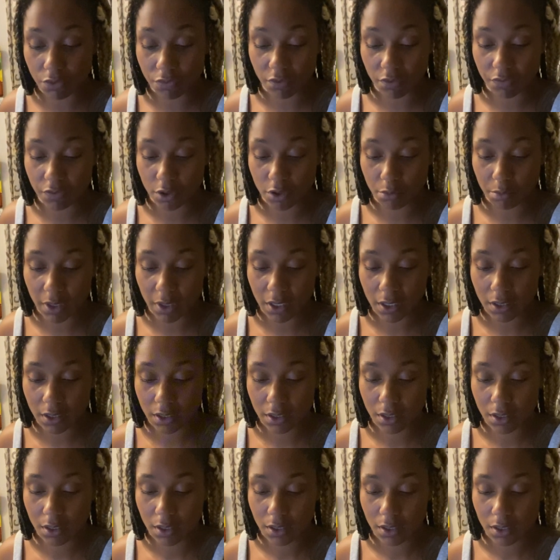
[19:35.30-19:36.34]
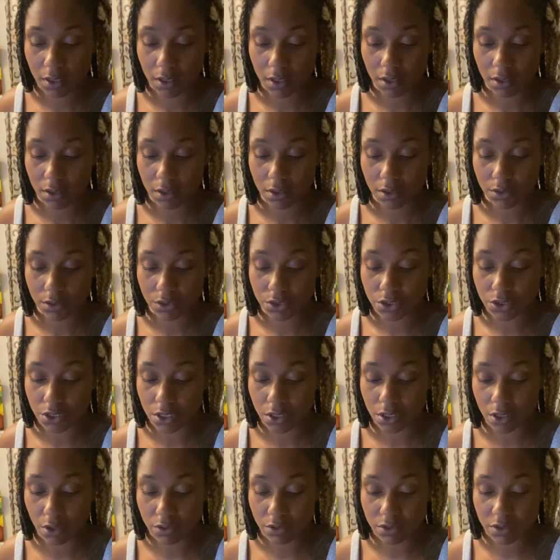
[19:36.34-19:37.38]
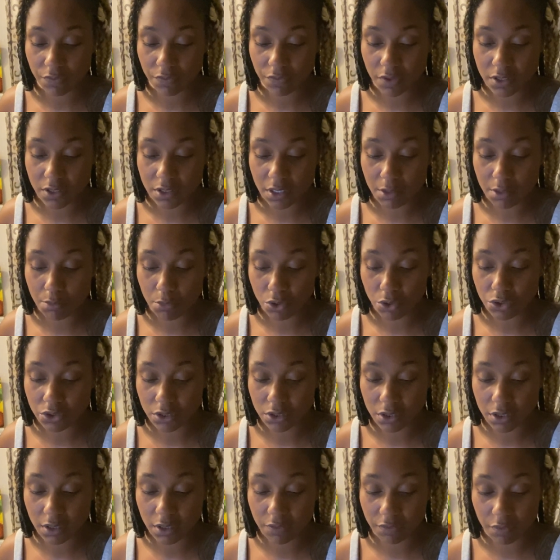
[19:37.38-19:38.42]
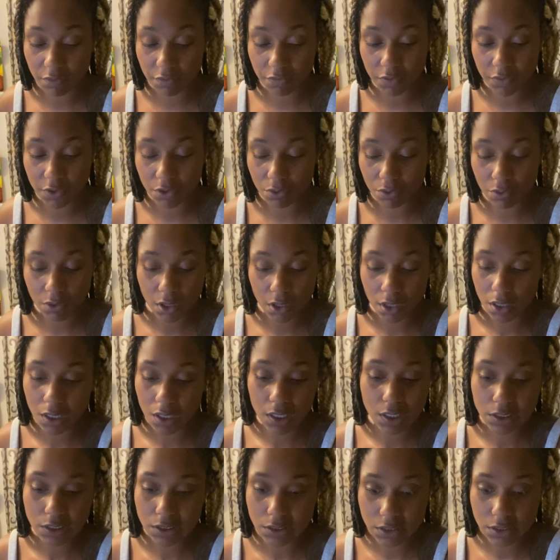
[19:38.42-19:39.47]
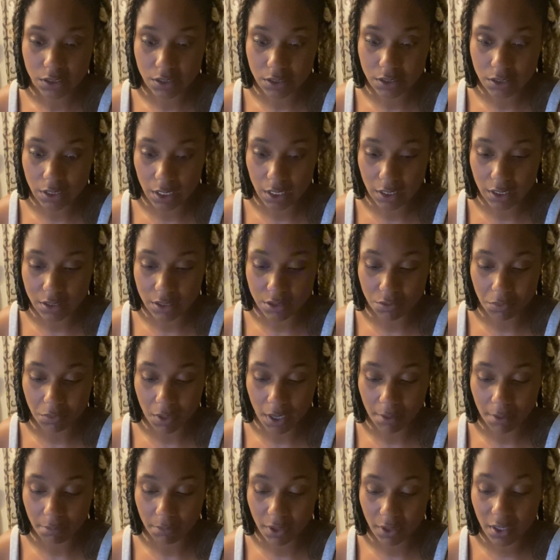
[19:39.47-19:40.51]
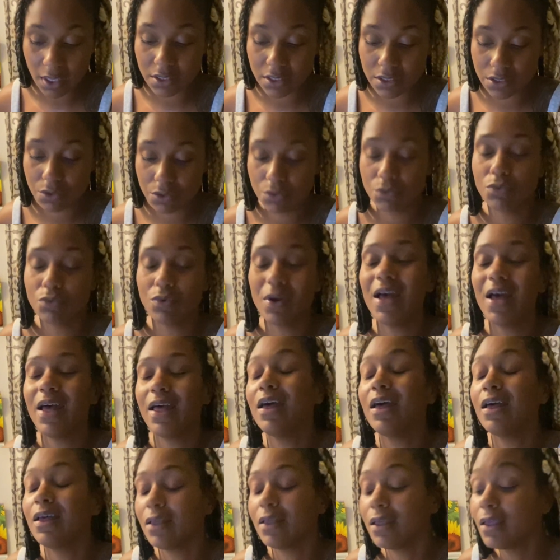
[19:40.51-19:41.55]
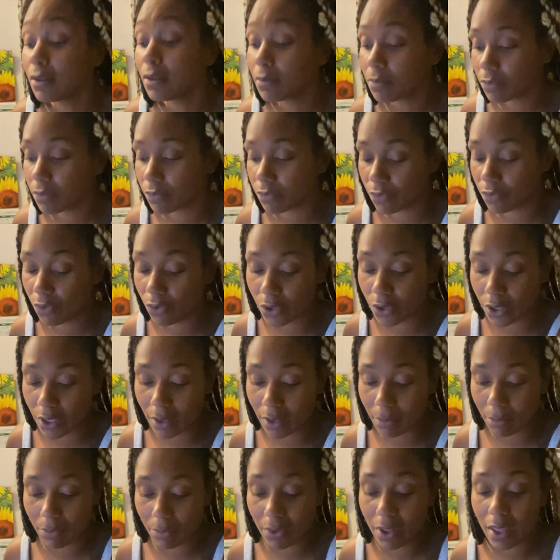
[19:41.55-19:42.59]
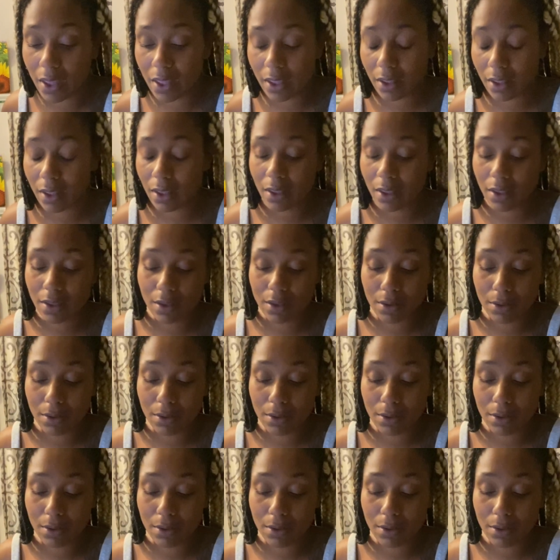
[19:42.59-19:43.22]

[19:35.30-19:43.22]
fulfillment. She knows if he's emotionally fulfilled, she's done. It's a wrap. It's a wrap for you, baby.